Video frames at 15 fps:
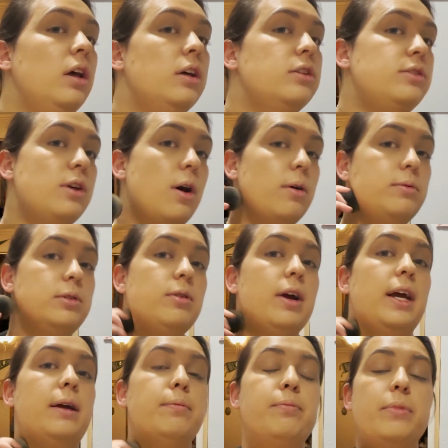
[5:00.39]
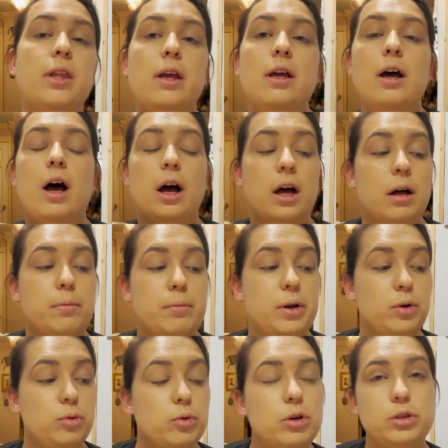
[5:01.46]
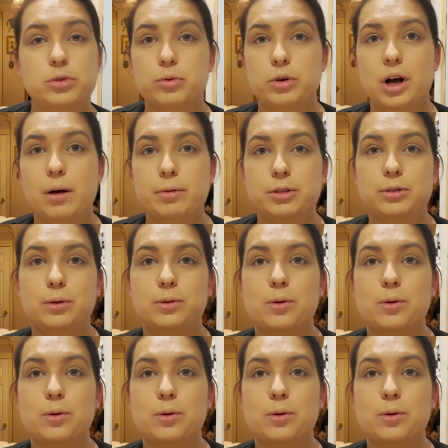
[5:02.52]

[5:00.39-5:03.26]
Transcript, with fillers: So it was great. Um, but in order to accomplish those